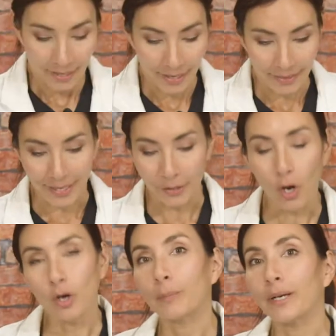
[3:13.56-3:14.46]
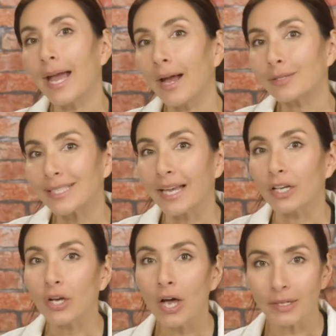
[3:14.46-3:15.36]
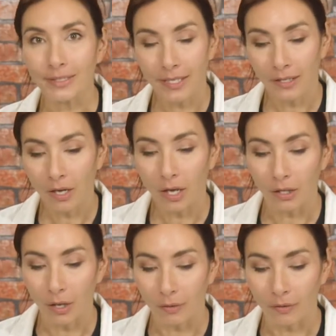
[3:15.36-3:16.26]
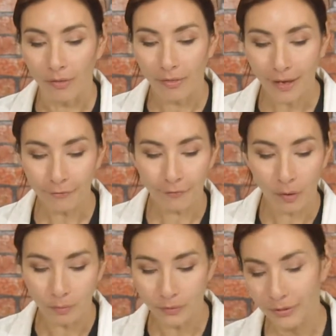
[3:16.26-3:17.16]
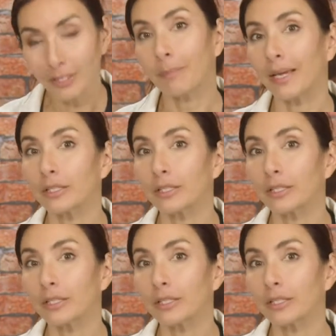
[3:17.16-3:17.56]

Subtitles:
And then open it out and cut along that fold to make